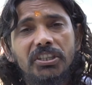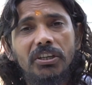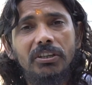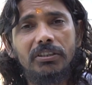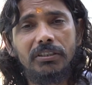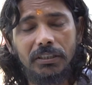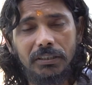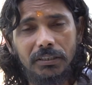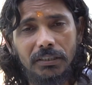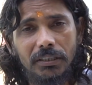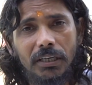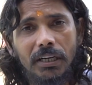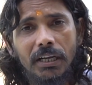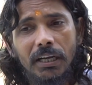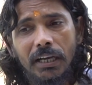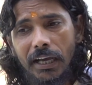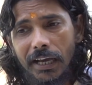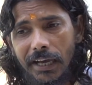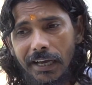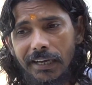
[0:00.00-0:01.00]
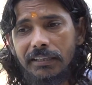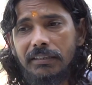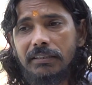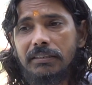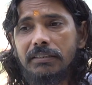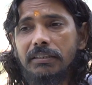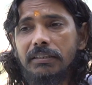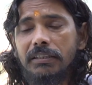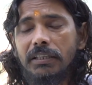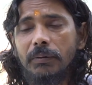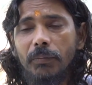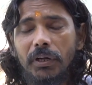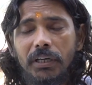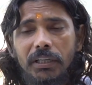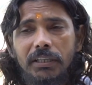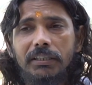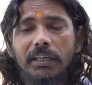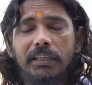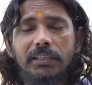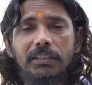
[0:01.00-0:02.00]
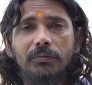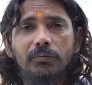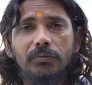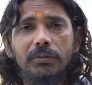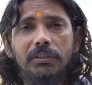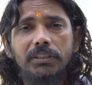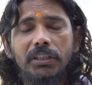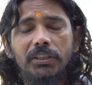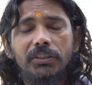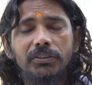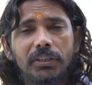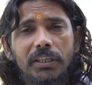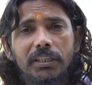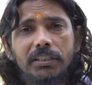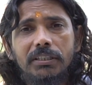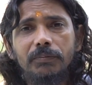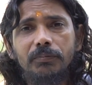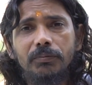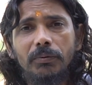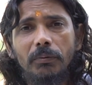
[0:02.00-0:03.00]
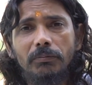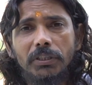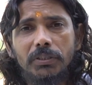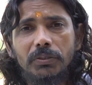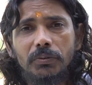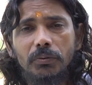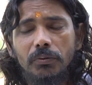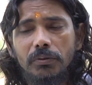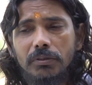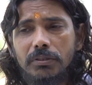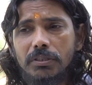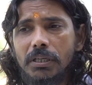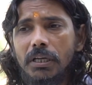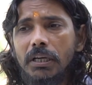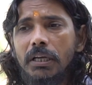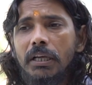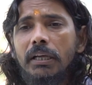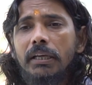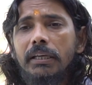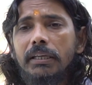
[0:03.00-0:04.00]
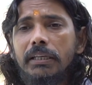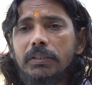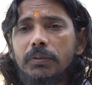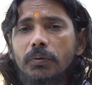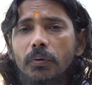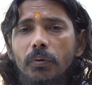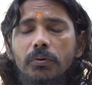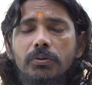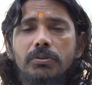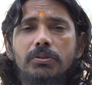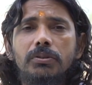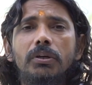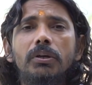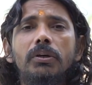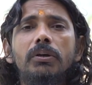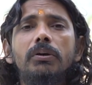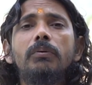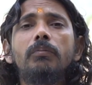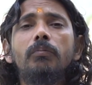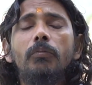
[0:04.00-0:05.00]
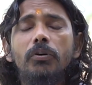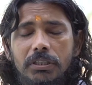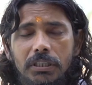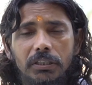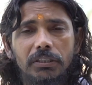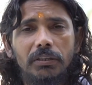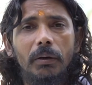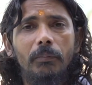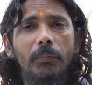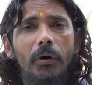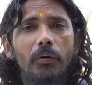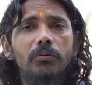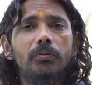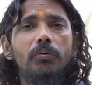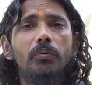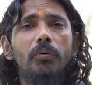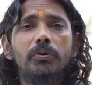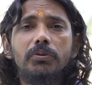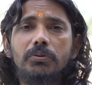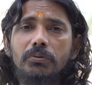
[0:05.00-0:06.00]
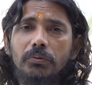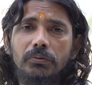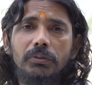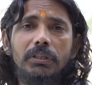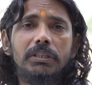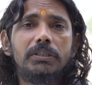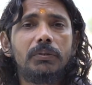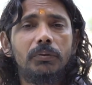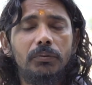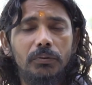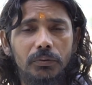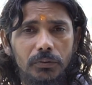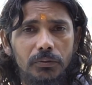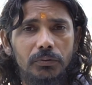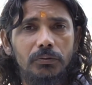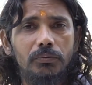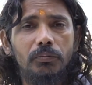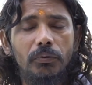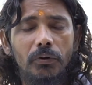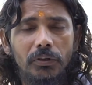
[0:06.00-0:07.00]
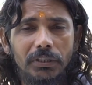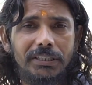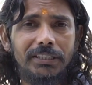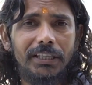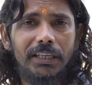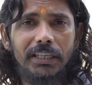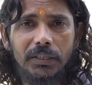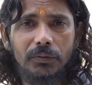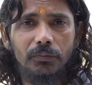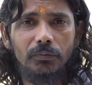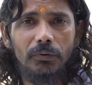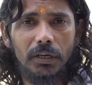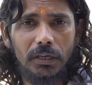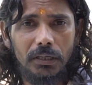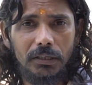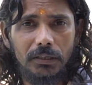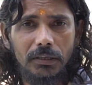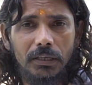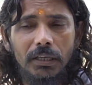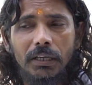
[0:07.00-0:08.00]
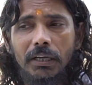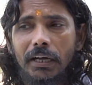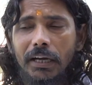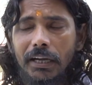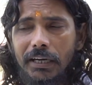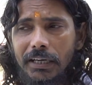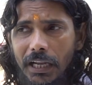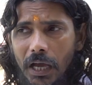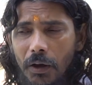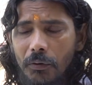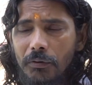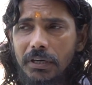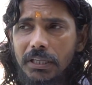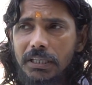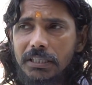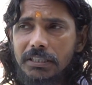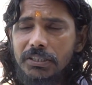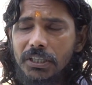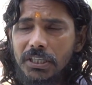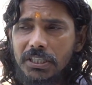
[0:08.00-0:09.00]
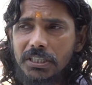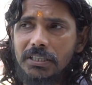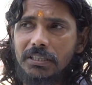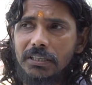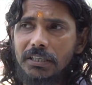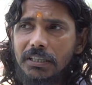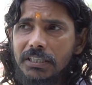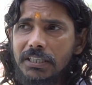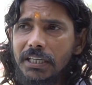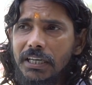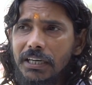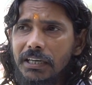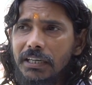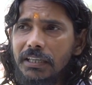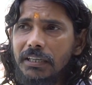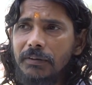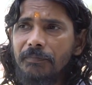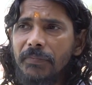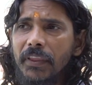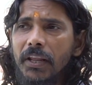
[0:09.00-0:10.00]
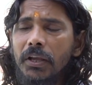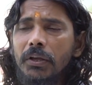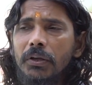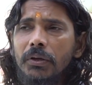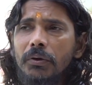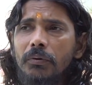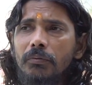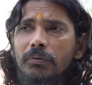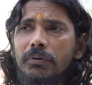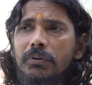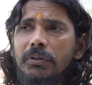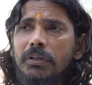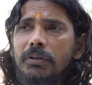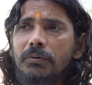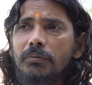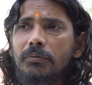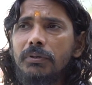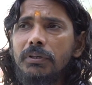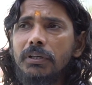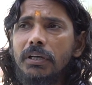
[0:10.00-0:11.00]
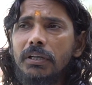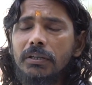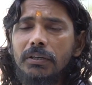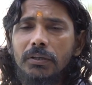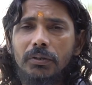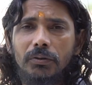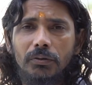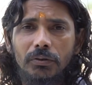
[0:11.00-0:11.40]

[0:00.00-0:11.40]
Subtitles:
children, and the money that we generate from the schools, it goes, most of the amount goes to this, for the charity work. And nowadays, just recently, we are